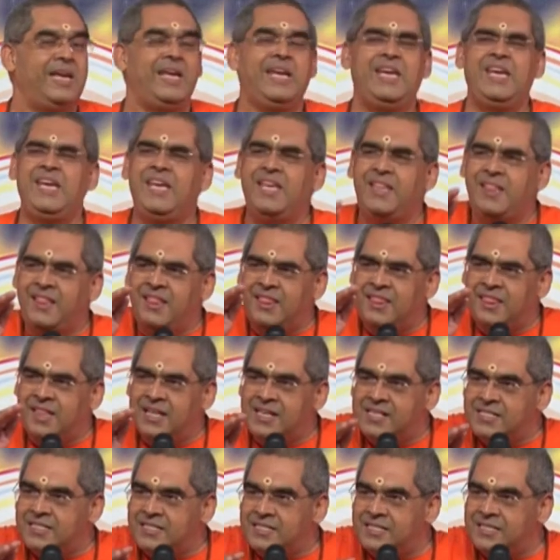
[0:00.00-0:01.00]
In
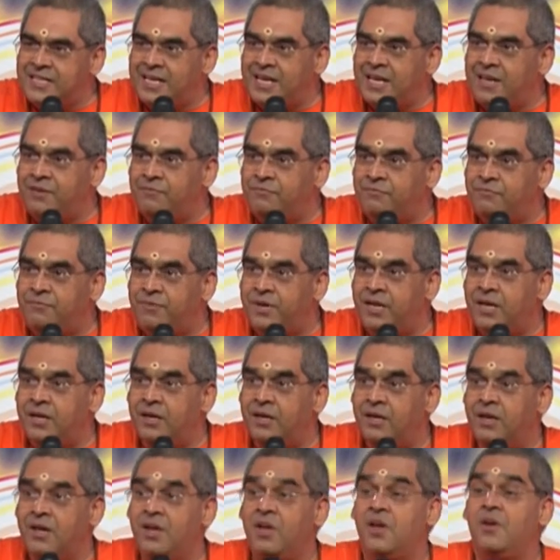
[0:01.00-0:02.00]
the same
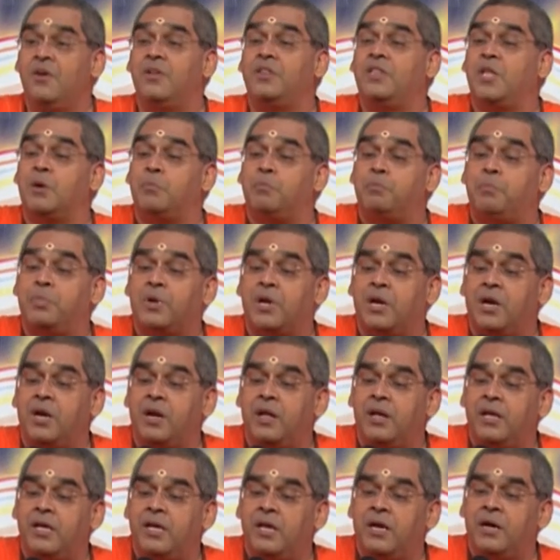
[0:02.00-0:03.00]
way, the
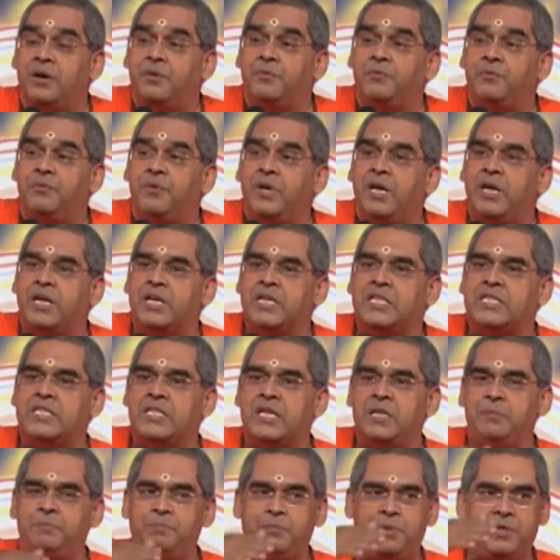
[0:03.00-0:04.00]
pralaya wakes
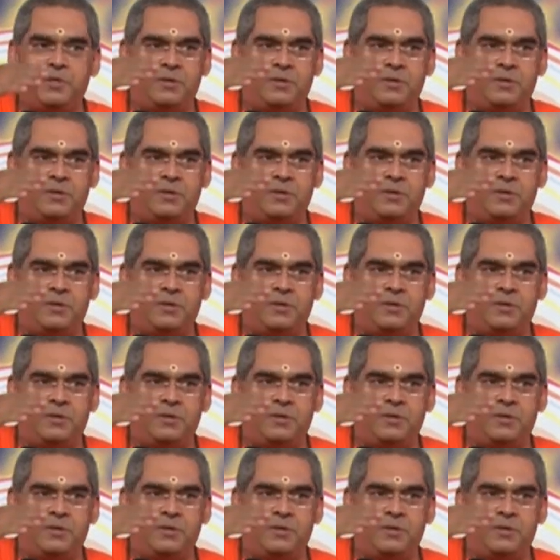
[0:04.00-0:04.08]
up.